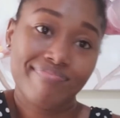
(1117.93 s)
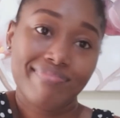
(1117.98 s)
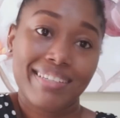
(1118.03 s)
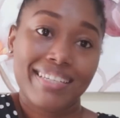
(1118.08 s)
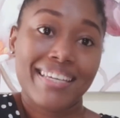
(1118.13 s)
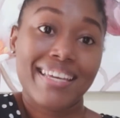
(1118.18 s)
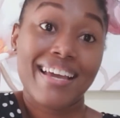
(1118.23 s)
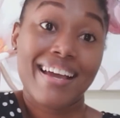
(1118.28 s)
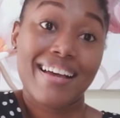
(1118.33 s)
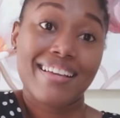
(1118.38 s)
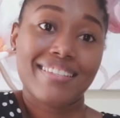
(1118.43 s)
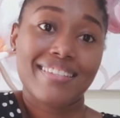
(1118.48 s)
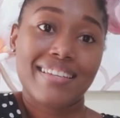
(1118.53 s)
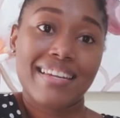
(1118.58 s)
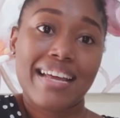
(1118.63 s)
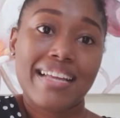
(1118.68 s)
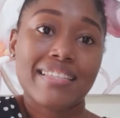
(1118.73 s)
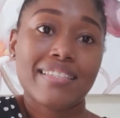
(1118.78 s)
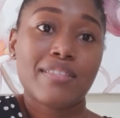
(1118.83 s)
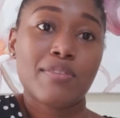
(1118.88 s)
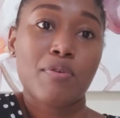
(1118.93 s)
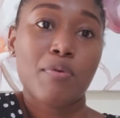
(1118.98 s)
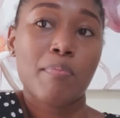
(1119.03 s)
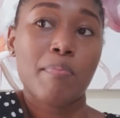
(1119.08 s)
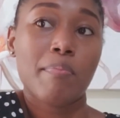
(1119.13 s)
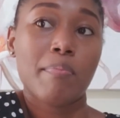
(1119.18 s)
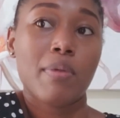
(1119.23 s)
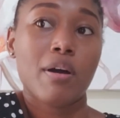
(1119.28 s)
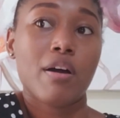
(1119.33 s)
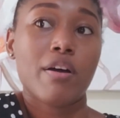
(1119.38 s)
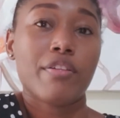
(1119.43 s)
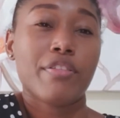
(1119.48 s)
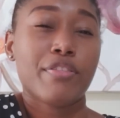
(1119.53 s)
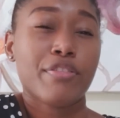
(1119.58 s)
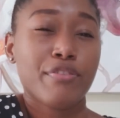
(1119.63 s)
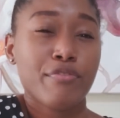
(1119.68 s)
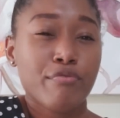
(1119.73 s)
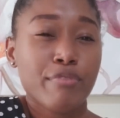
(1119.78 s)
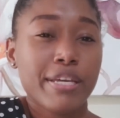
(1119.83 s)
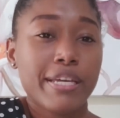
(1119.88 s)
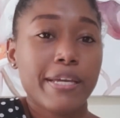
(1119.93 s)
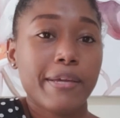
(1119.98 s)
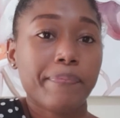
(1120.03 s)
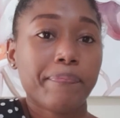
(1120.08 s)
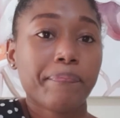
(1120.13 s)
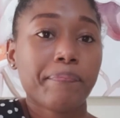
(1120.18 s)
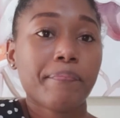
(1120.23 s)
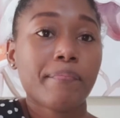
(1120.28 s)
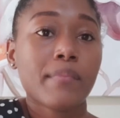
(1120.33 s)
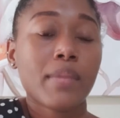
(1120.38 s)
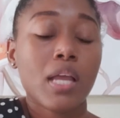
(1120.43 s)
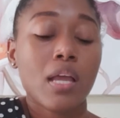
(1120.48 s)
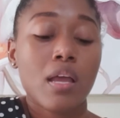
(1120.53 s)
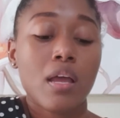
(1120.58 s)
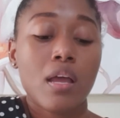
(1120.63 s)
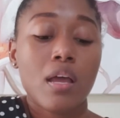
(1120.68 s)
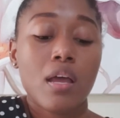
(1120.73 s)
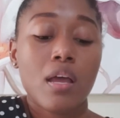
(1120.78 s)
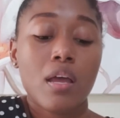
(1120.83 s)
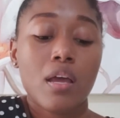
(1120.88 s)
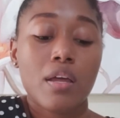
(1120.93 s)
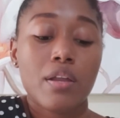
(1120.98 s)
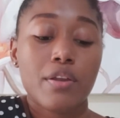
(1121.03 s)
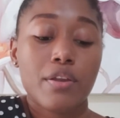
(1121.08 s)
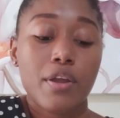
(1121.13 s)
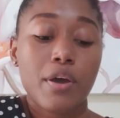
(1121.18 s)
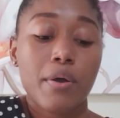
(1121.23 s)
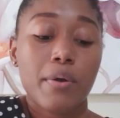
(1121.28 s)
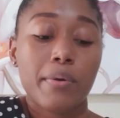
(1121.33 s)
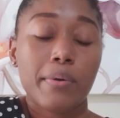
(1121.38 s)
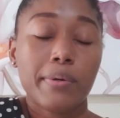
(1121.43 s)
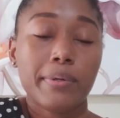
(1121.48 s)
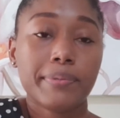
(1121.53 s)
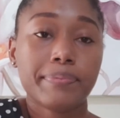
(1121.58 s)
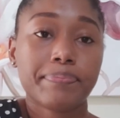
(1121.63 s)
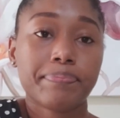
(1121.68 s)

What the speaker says: Yeah, so that's number 3. No.